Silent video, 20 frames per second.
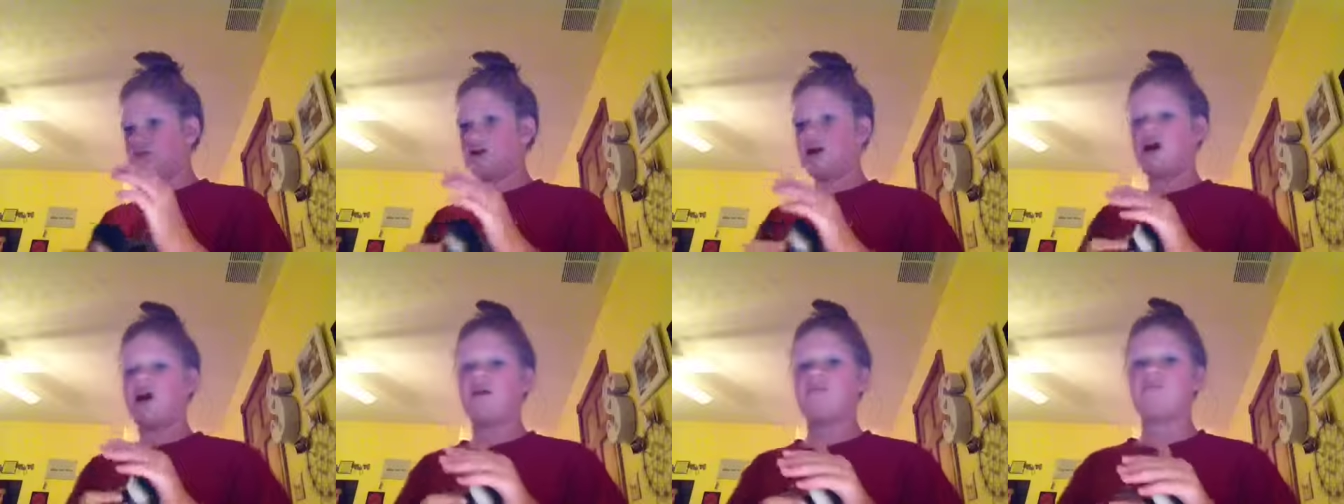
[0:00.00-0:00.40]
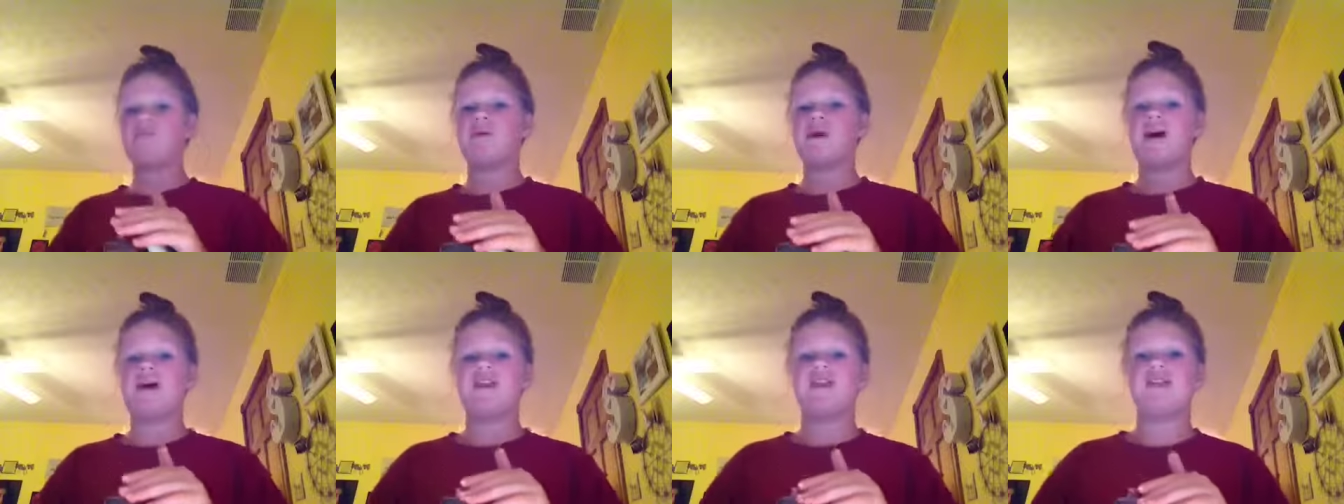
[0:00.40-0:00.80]
Um,
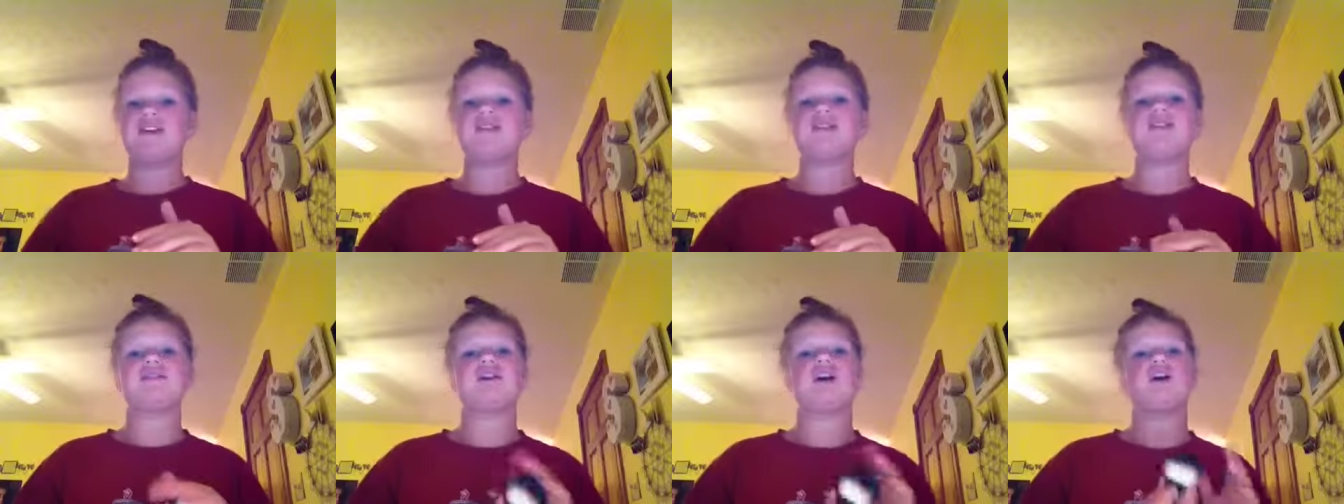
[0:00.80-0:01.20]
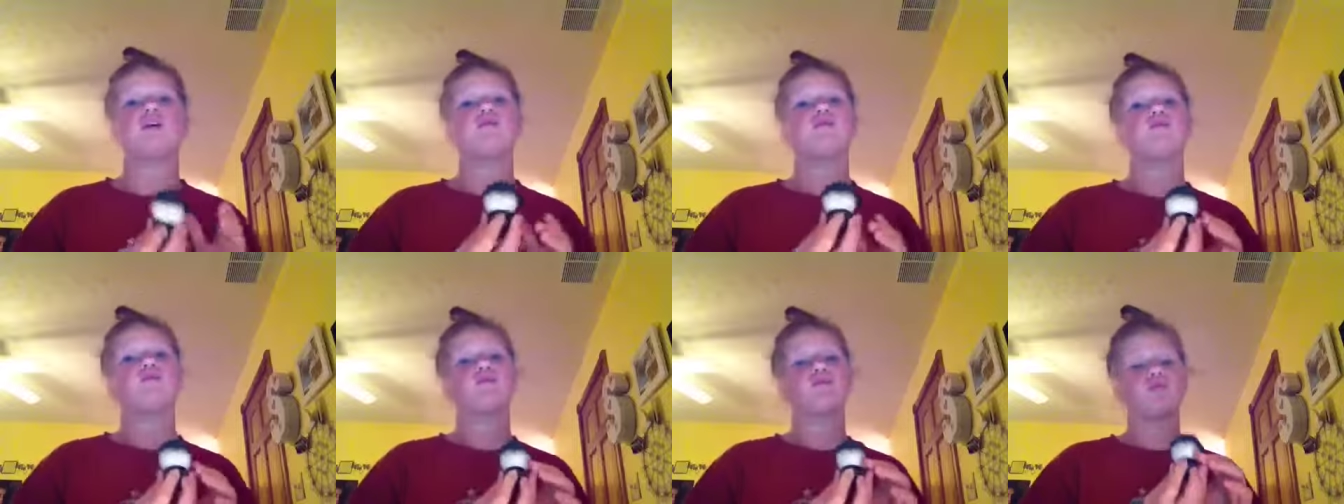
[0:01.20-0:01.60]
but this is a
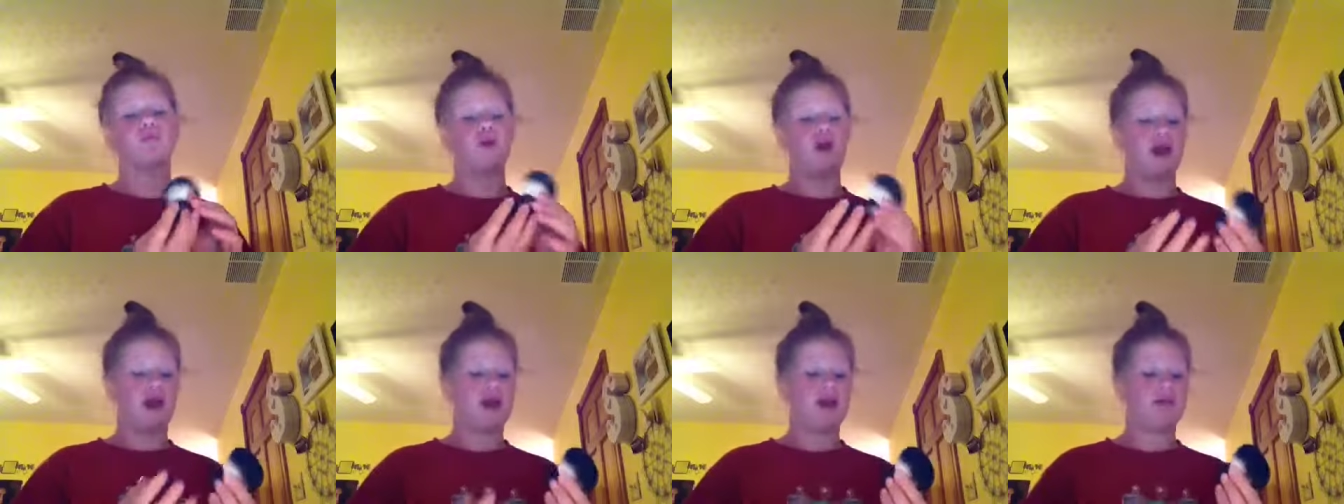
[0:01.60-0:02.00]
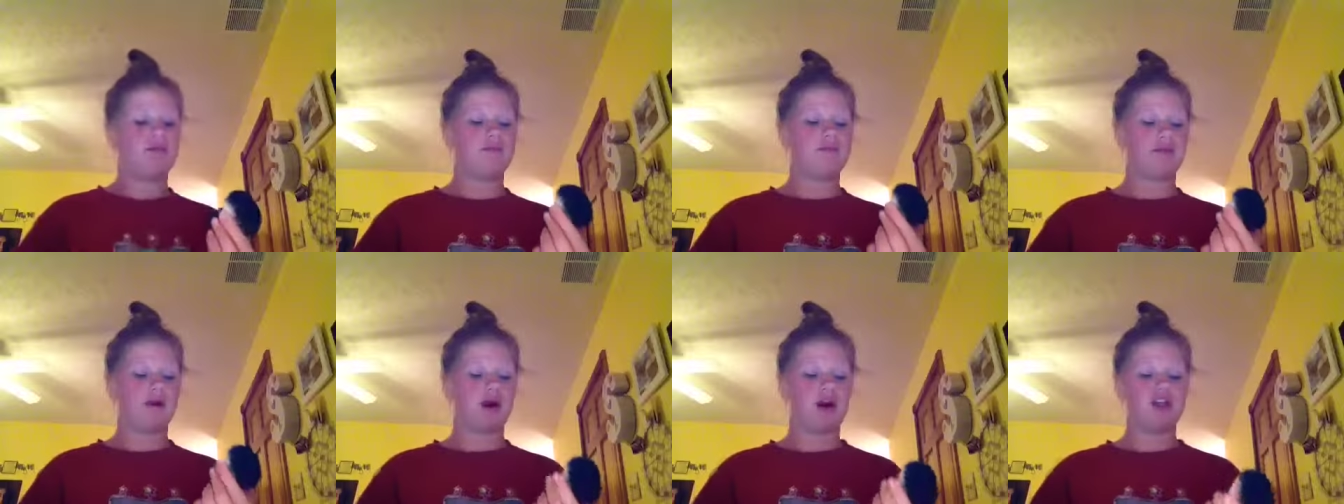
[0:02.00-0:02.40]
great
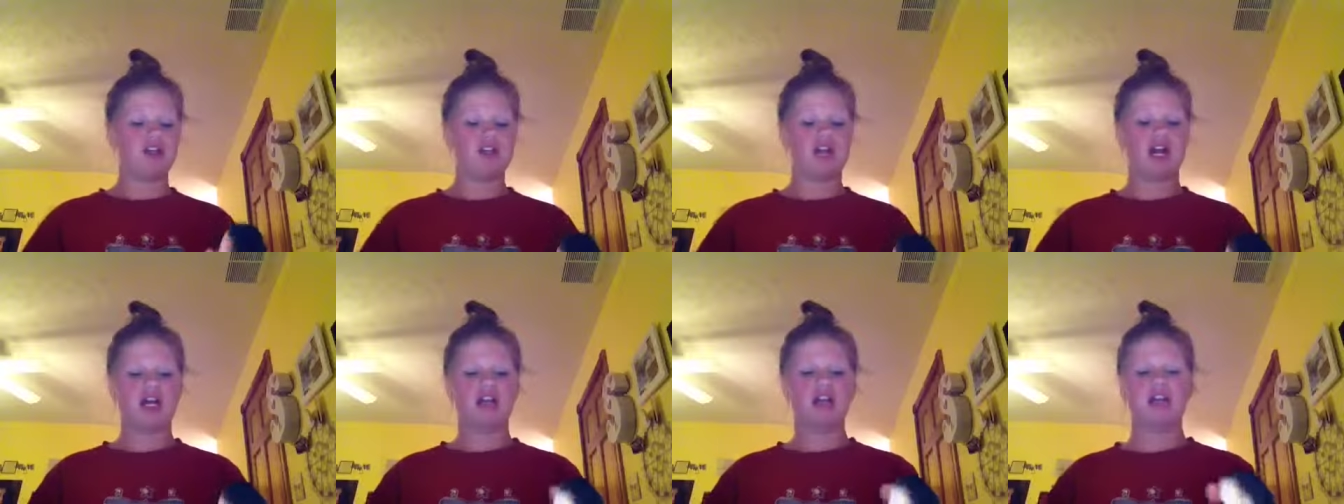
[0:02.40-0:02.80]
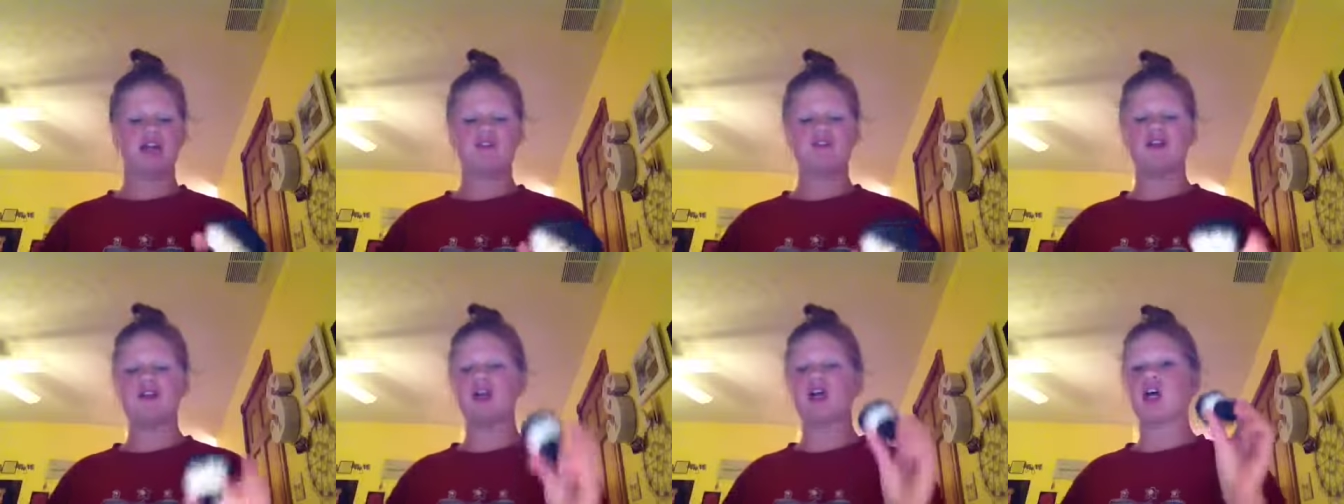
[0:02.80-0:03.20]
brush. I
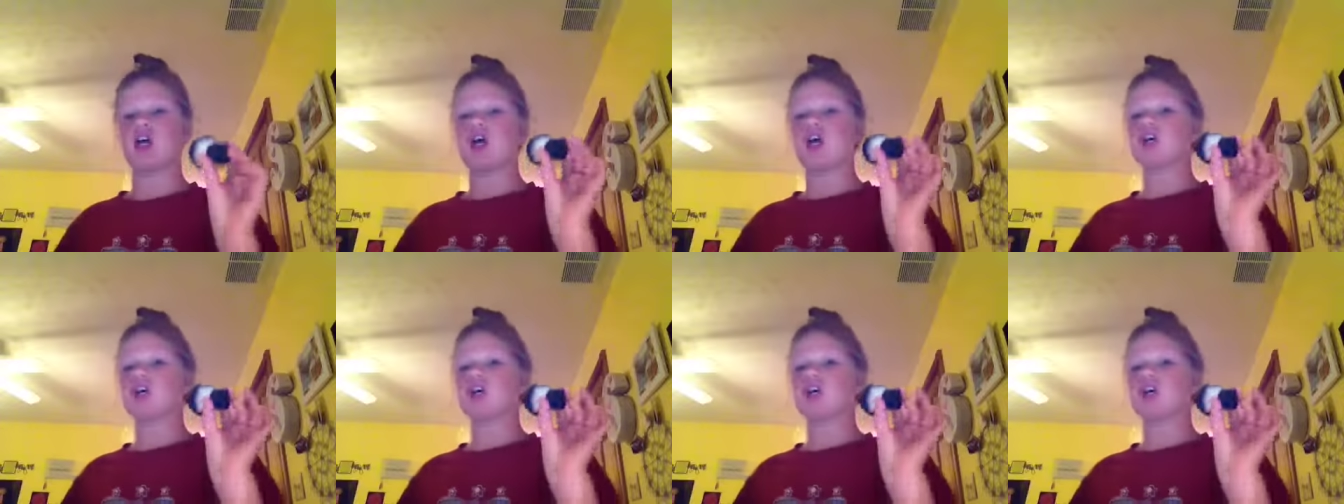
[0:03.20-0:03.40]
love it